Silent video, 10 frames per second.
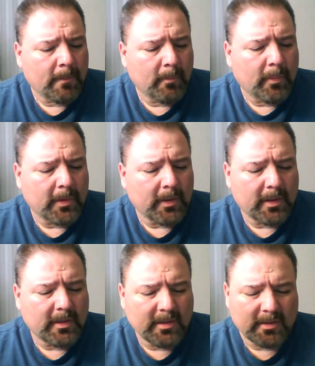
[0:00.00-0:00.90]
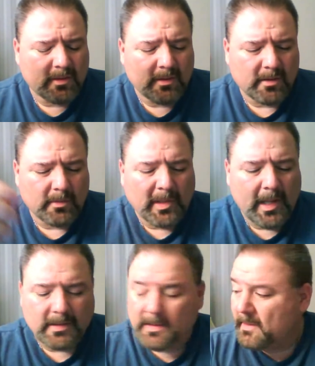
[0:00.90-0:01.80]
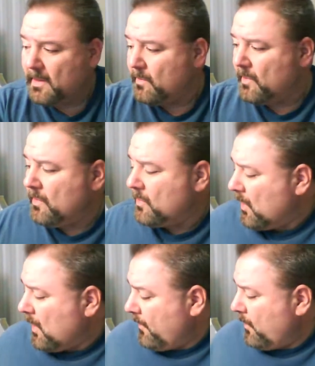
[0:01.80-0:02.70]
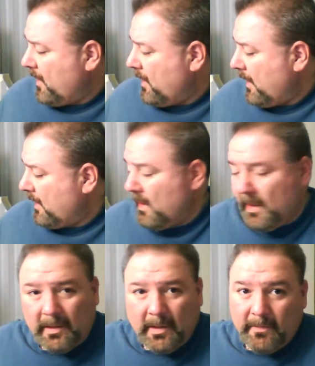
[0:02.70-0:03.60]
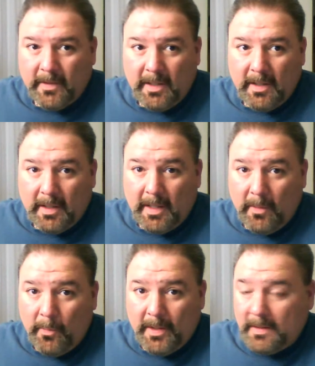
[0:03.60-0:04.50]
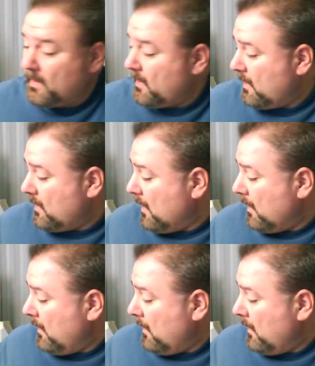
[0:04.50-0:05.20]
But it just, the plastic seems too soft for me in that kit. I love the kit. I can't wait to see it done.